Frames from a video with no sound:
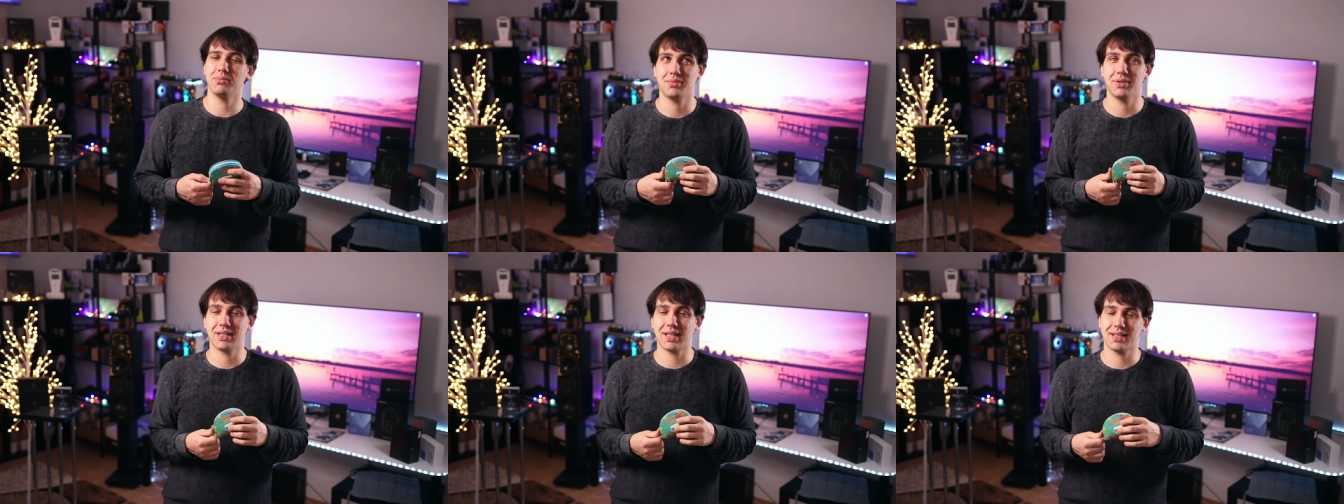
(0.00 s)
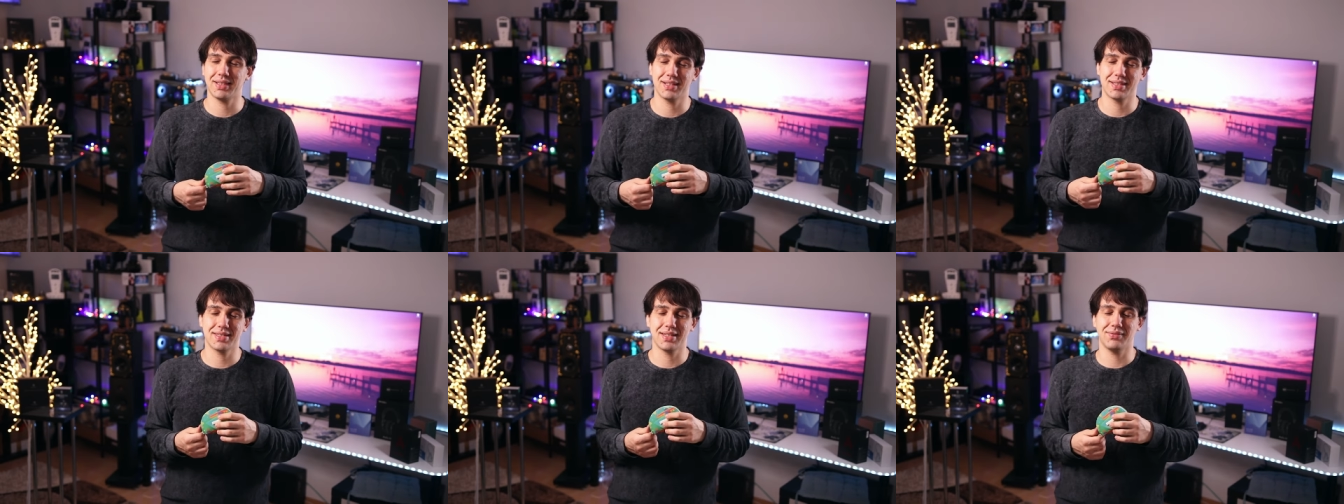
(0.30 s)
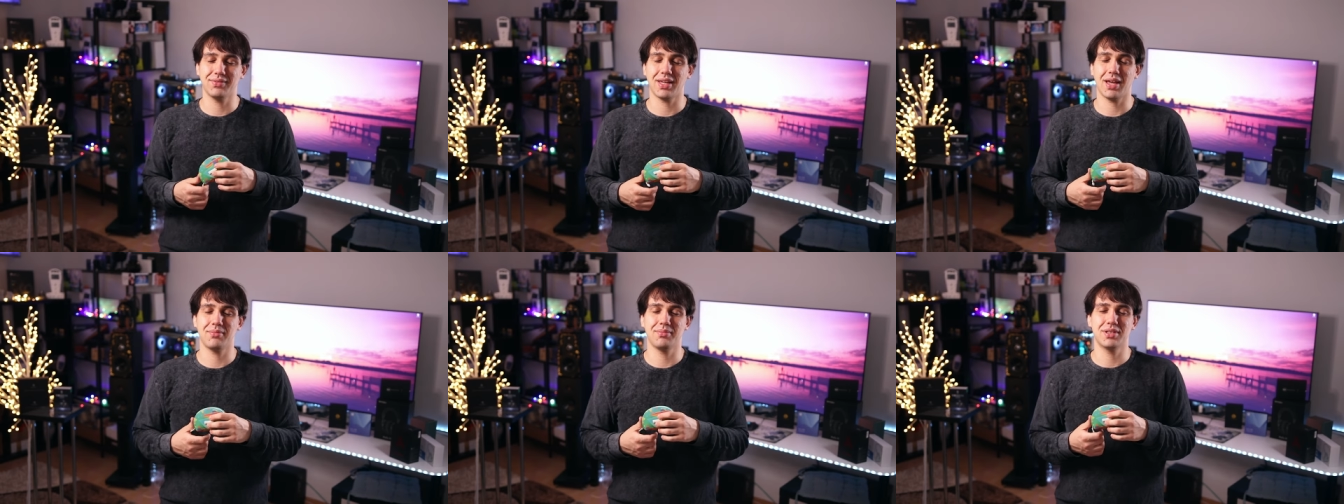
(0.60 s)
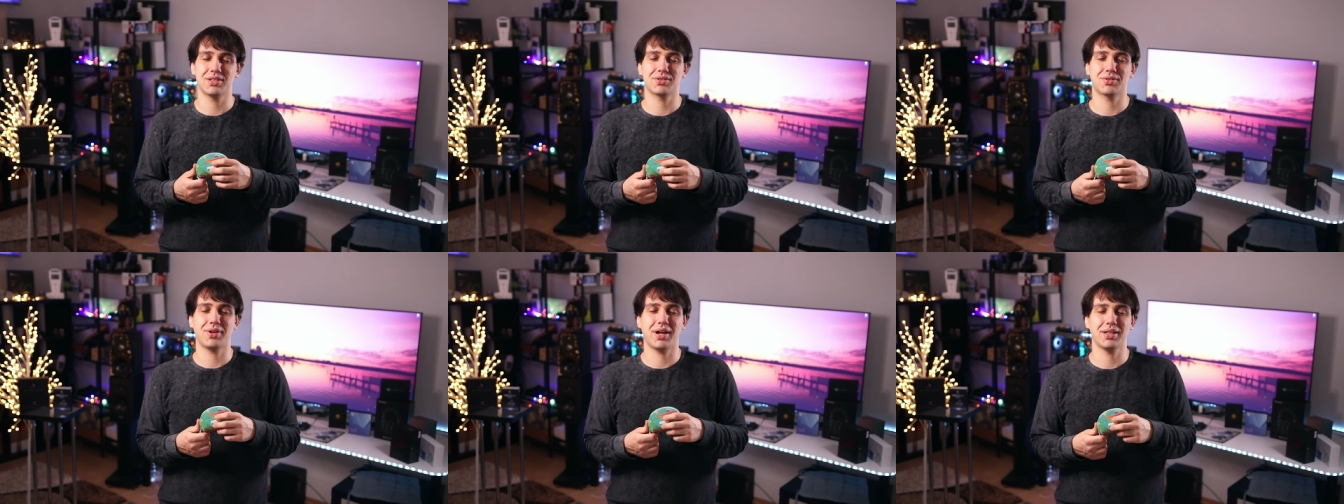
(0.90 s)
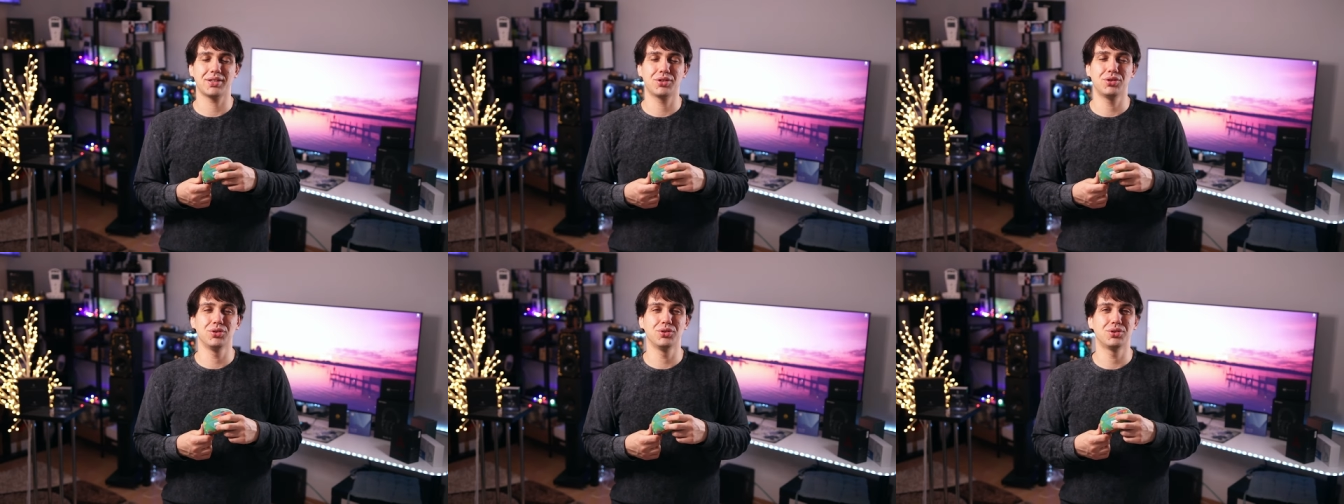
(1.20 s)
but at the same time it's
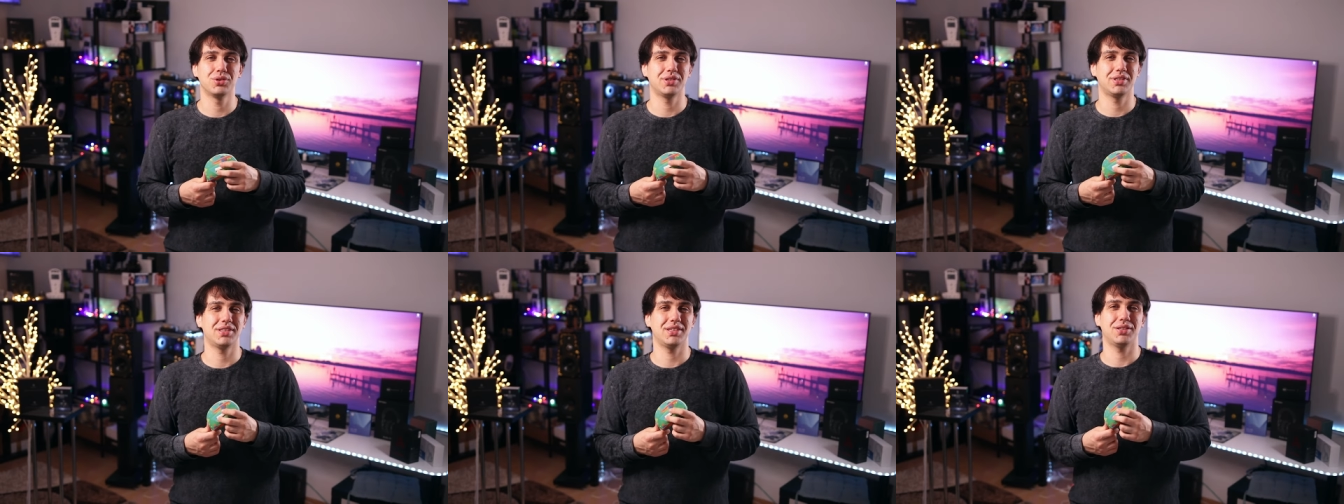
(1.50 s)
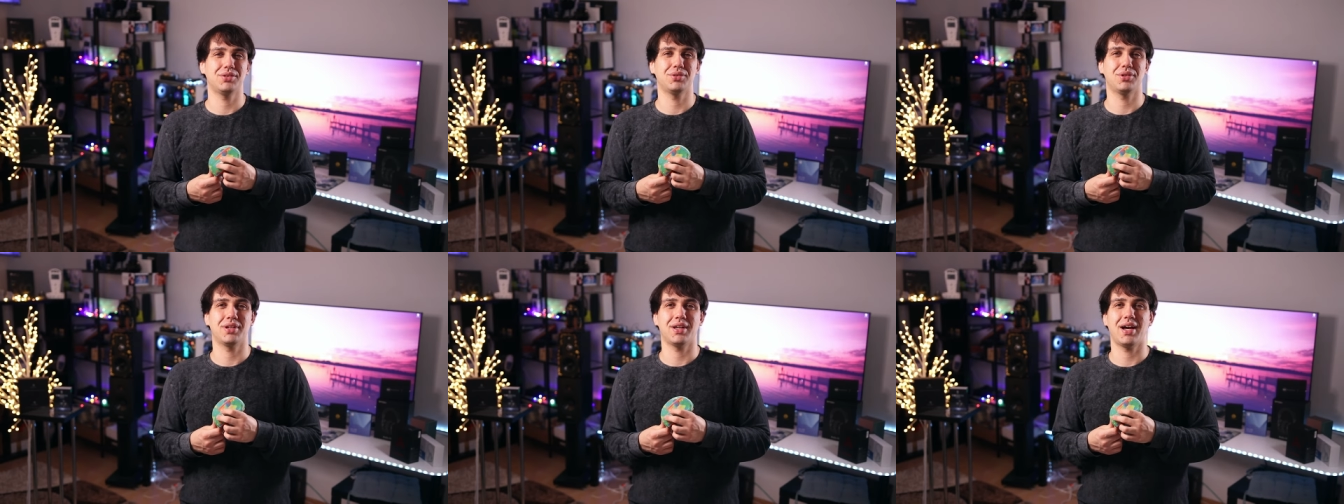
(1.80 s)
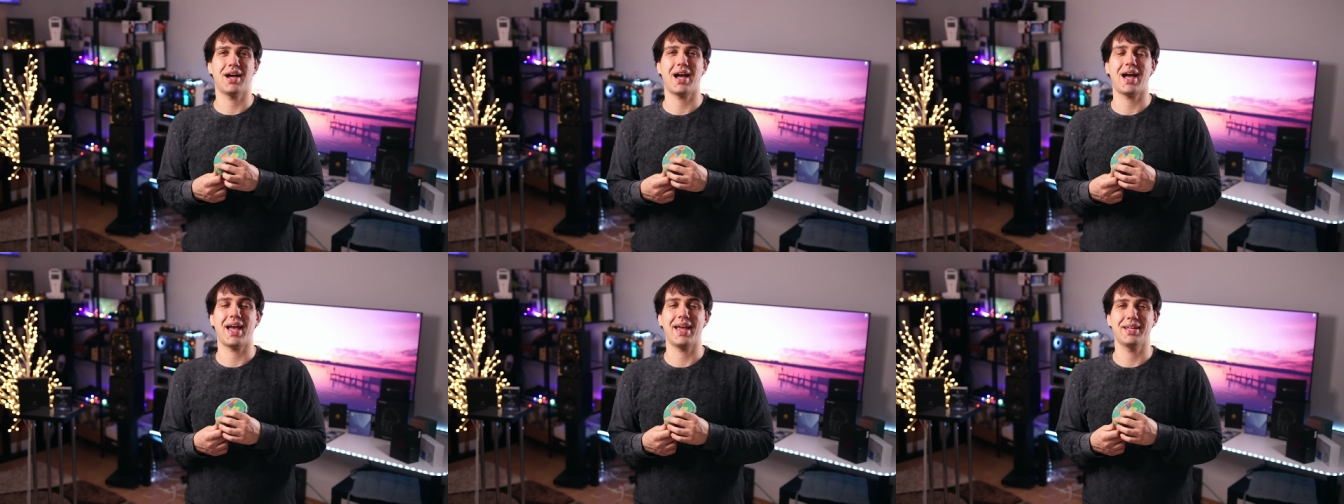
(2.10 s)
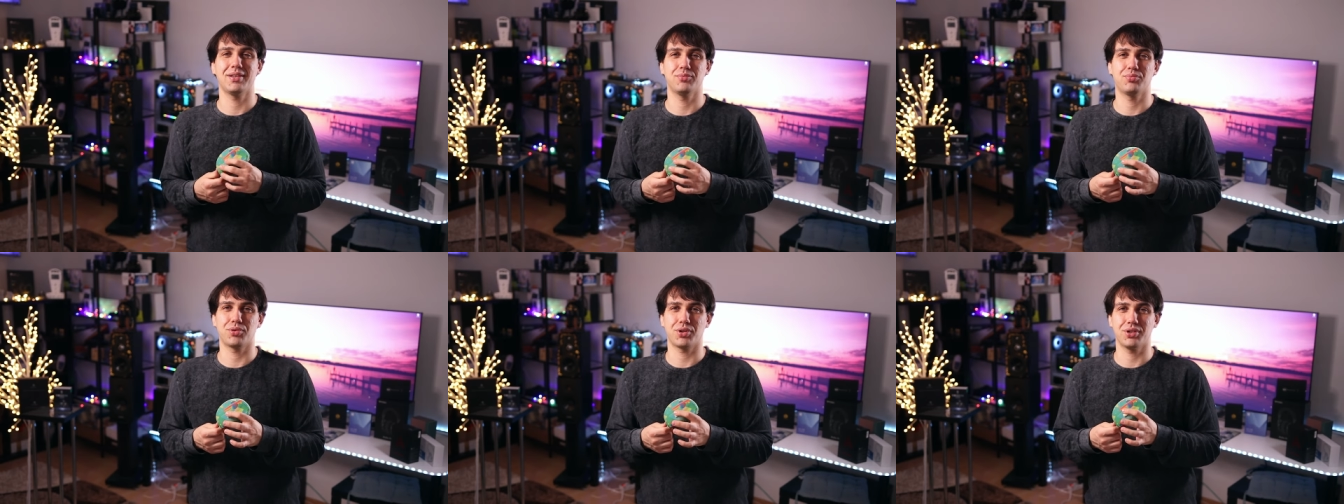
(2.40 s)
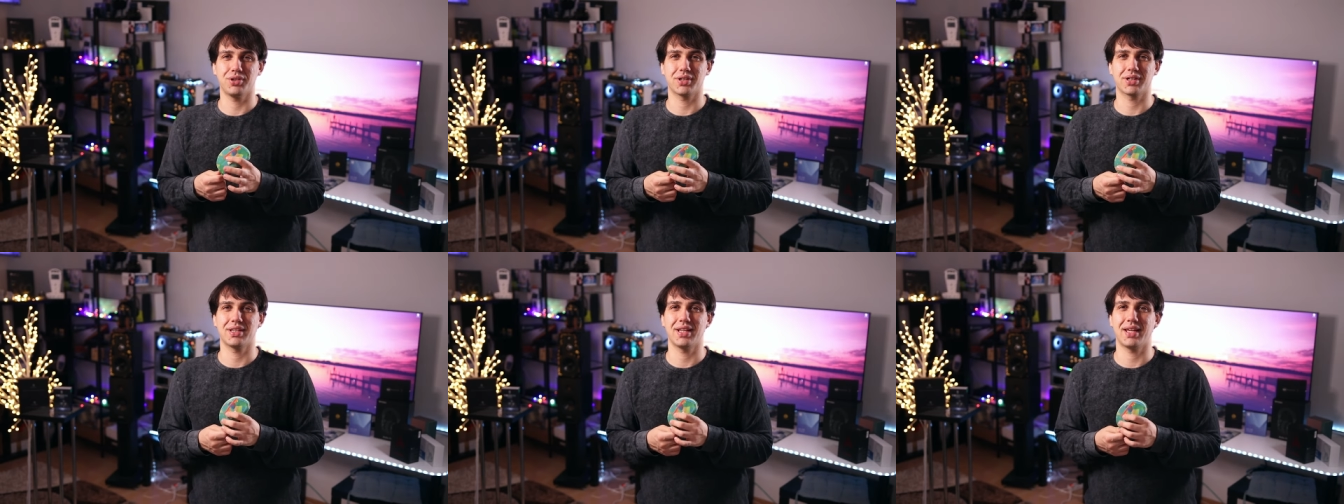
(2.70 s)
quite cute to see it on a high-end
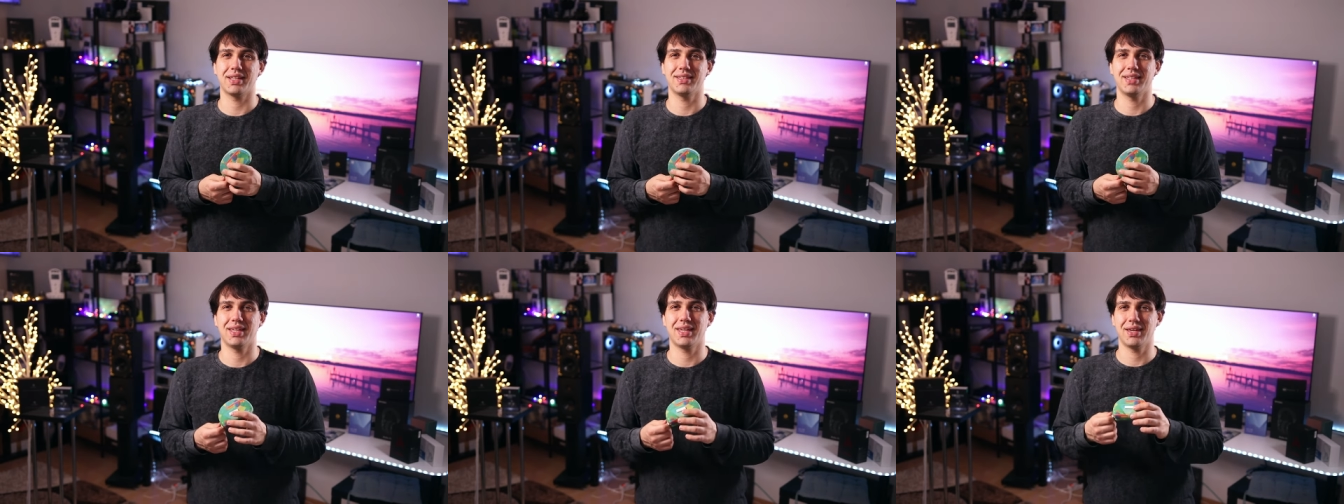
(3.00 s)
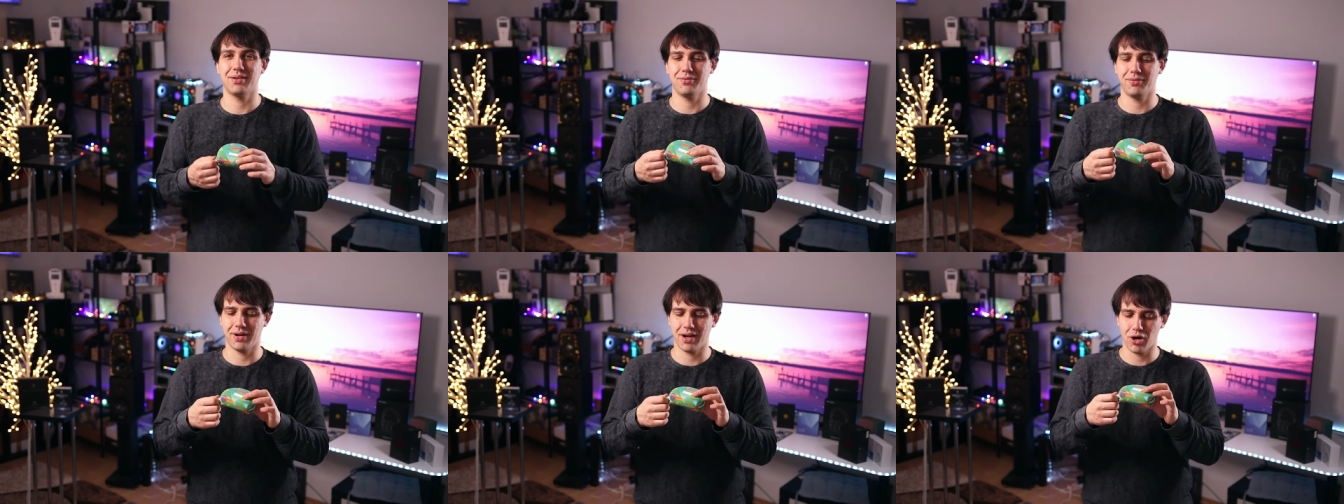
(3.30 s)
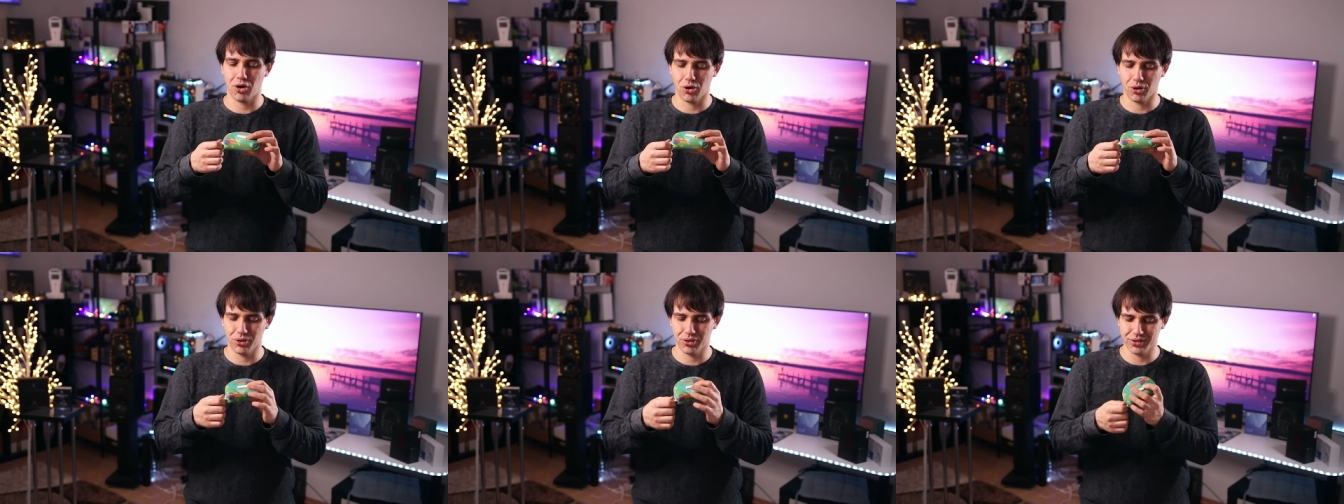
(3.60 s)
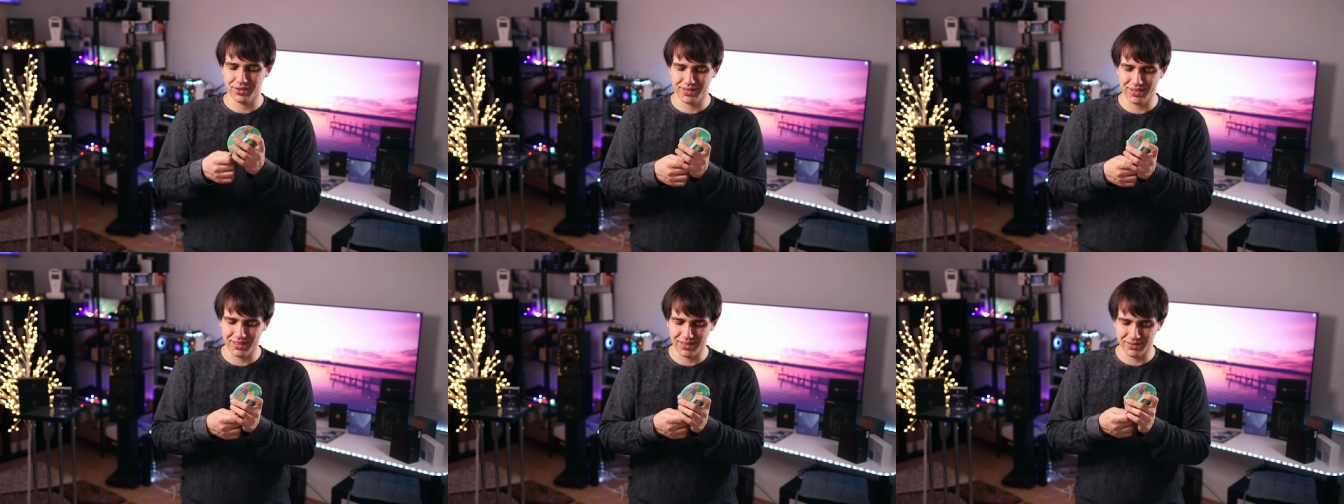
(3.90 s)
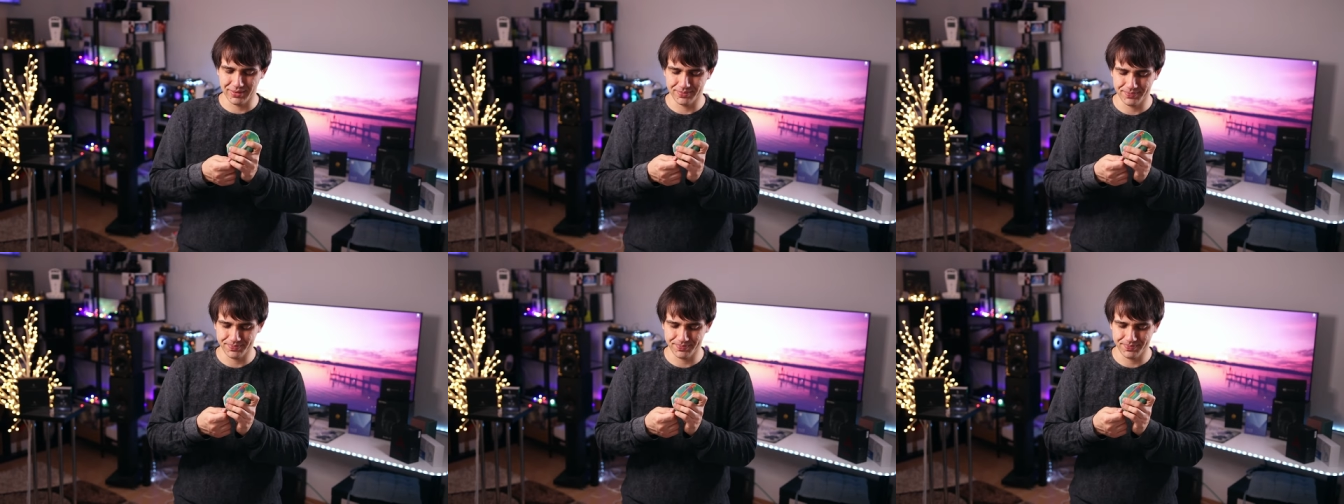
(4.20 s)
product like the Campfire Holocene.